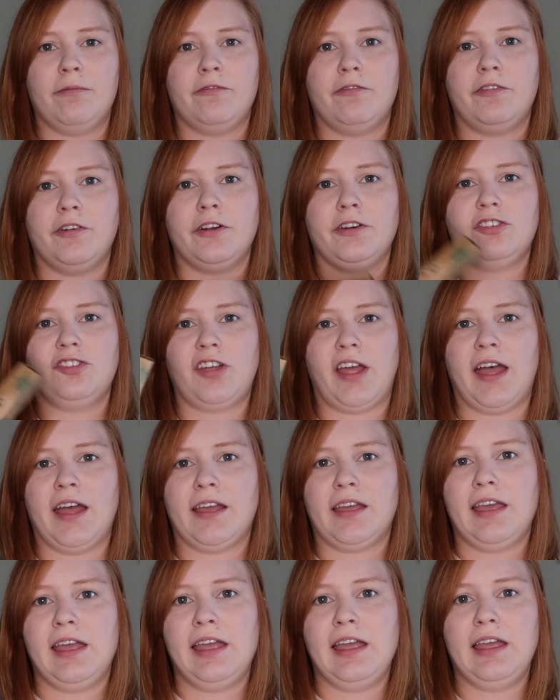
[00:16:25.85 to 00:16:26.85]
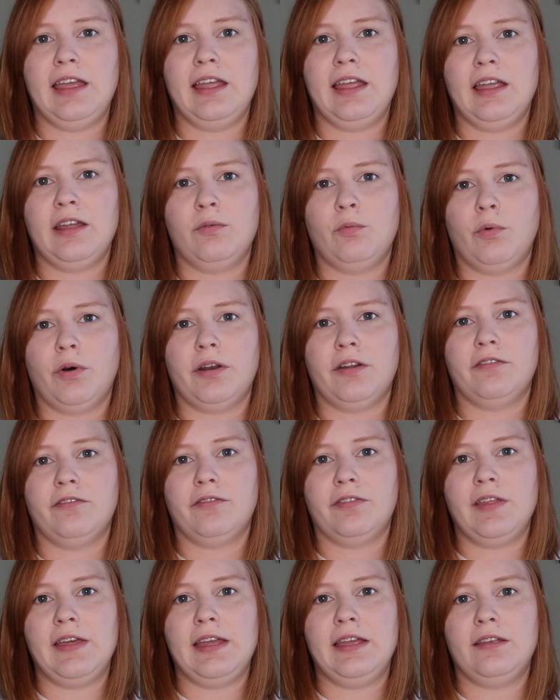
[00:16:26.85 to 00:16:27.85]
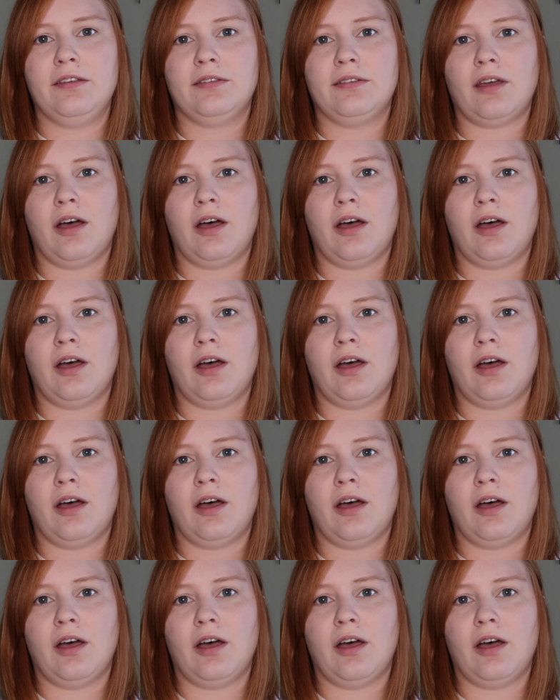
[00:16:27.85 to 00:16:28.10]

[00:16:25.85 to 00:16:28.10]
For Jackie, in one of these,